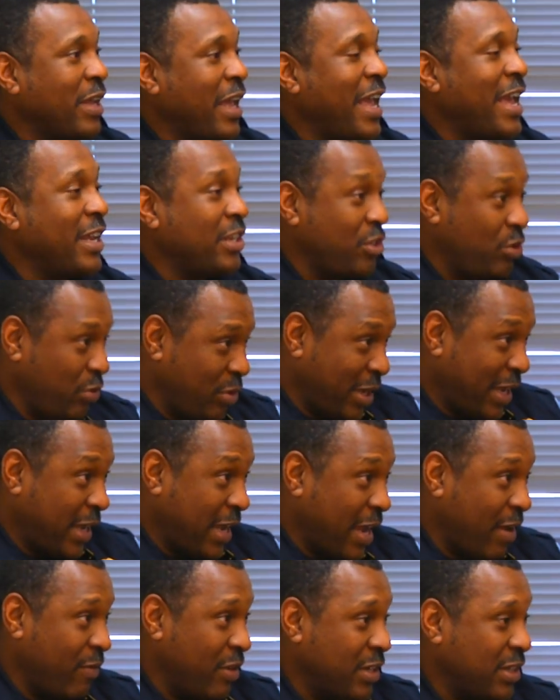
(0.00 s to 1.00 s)
As you
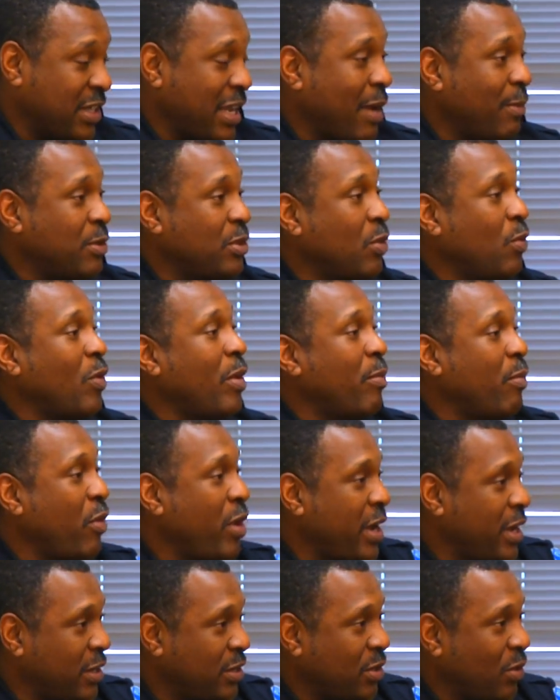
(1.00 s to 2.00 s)
gave an example, someone
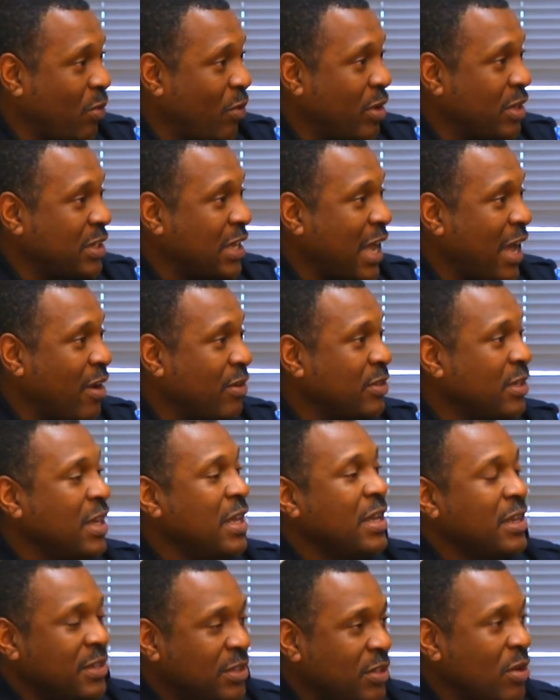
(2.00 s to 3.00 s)
breaking into someone's house.
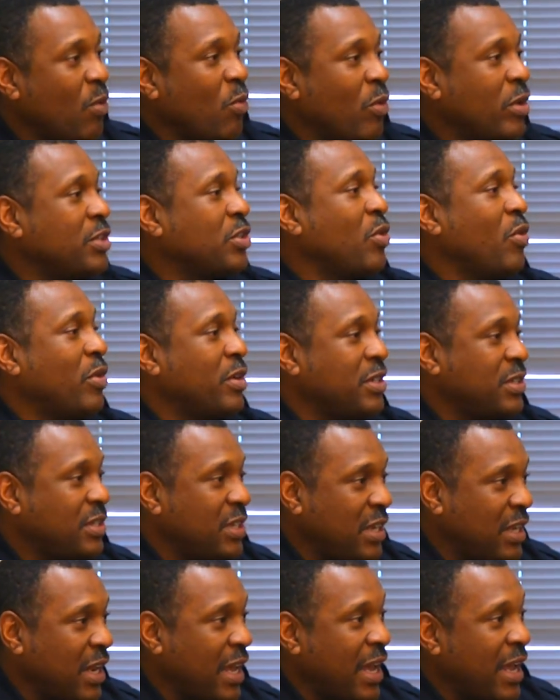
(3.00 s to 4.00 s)
Someone's going to
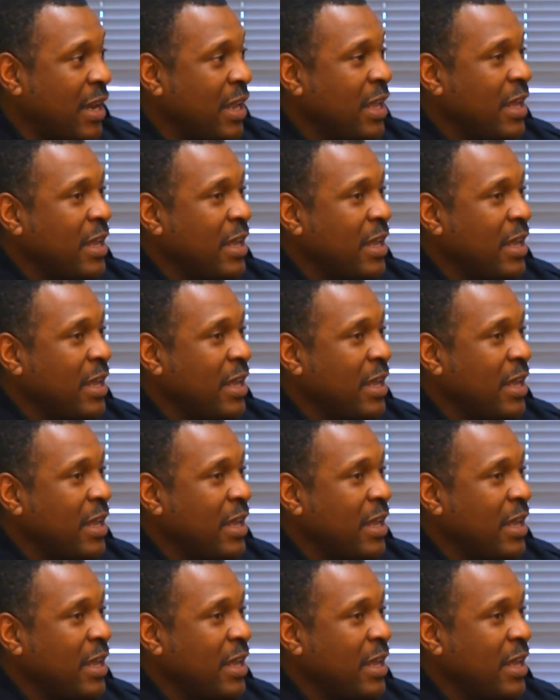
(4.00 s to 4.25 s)
see that.